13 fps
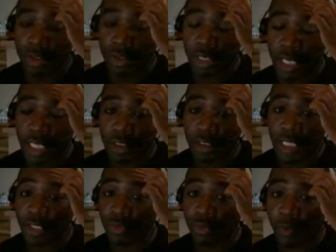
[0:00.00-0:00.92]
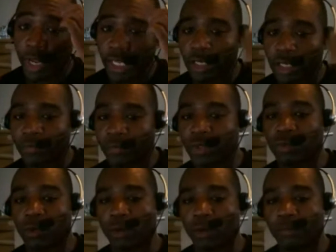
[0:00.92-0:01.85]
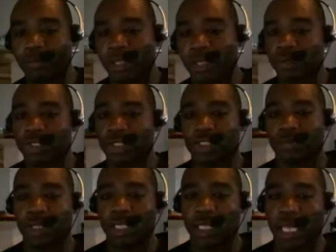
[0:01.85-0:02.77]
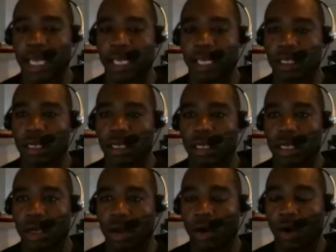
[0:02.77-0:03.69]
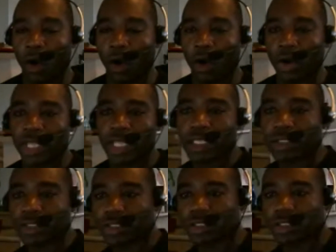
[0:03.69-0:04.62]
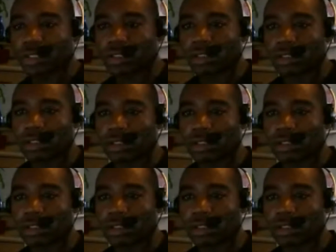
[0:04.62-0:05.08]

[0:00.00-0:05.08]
So that's great if we want people just to be like an audience.